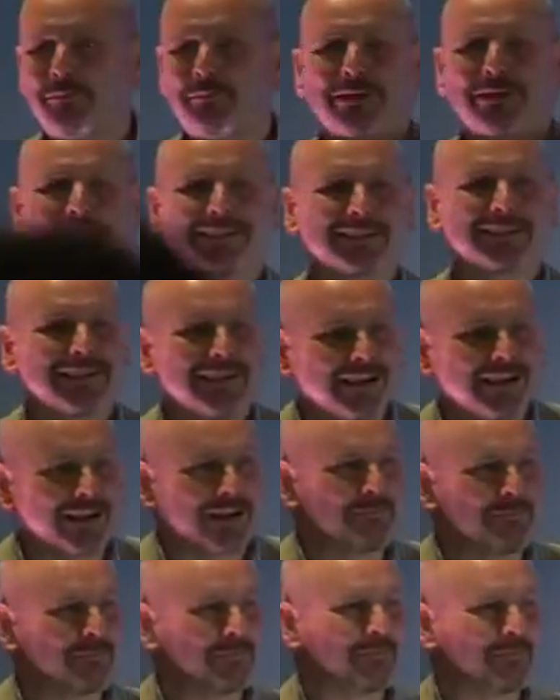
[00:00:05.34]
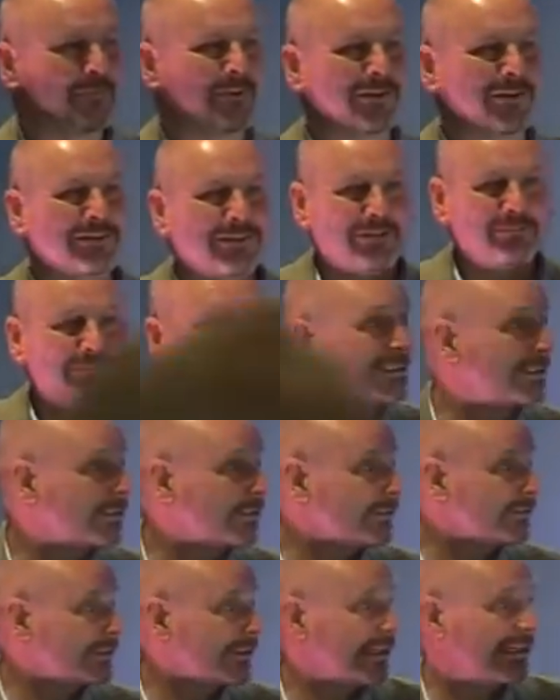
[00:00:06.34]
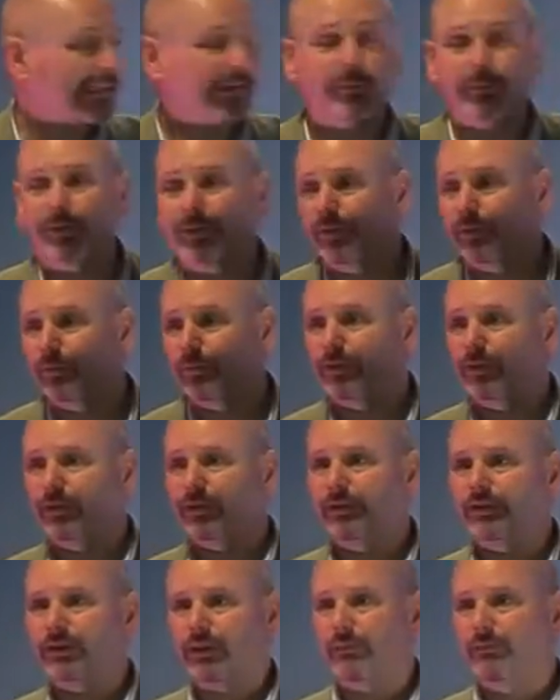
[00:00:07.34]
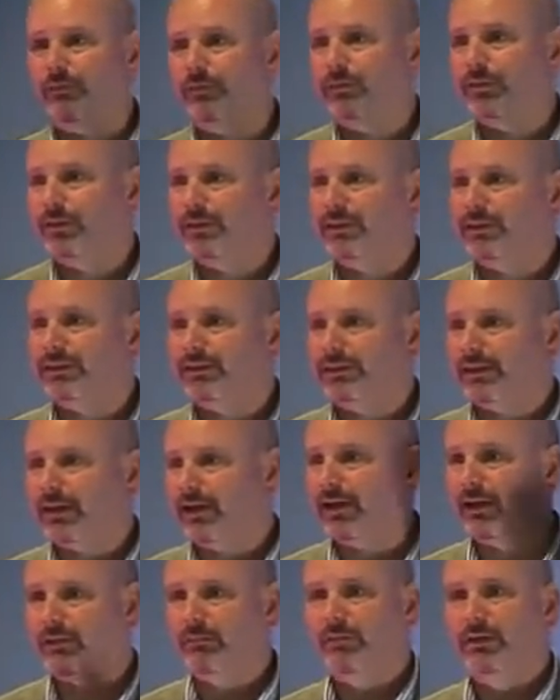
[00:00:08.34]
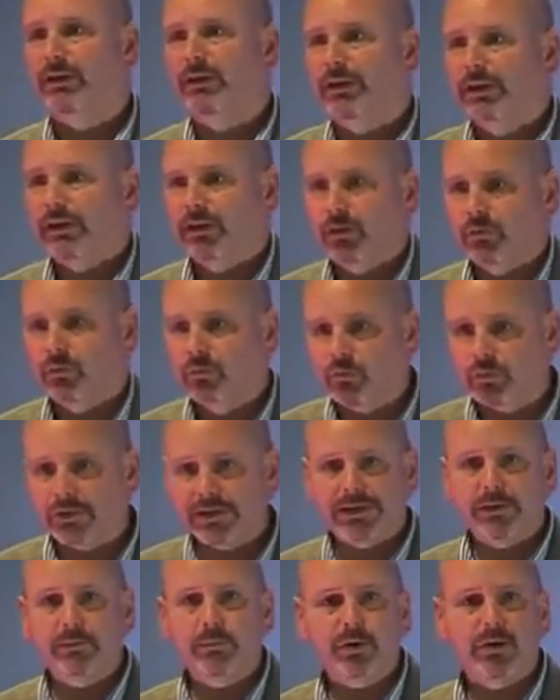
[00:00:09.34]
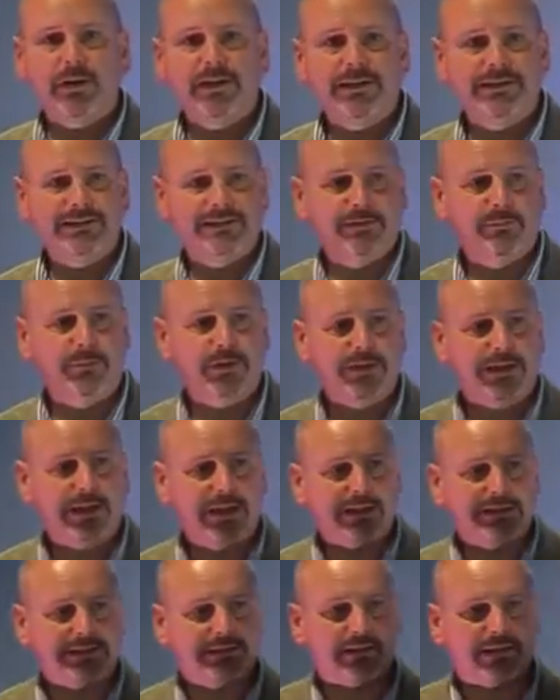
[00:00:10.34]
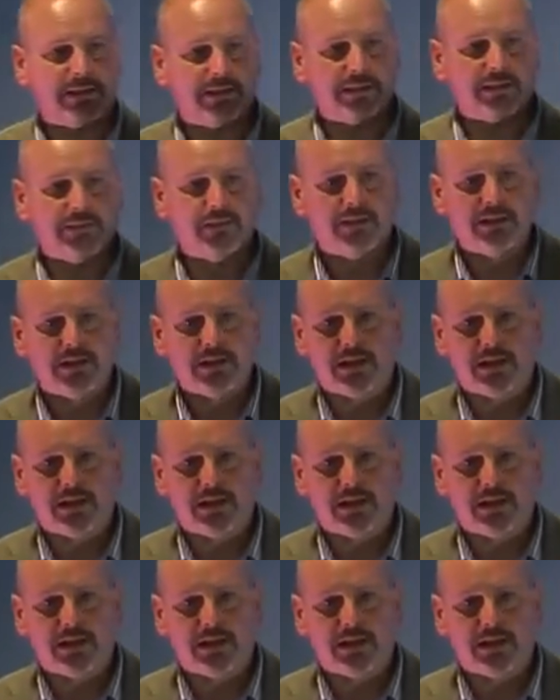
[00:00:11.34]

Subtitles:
not bad. Welcome to the NLP at Work conference. I'm really pleased to be here today.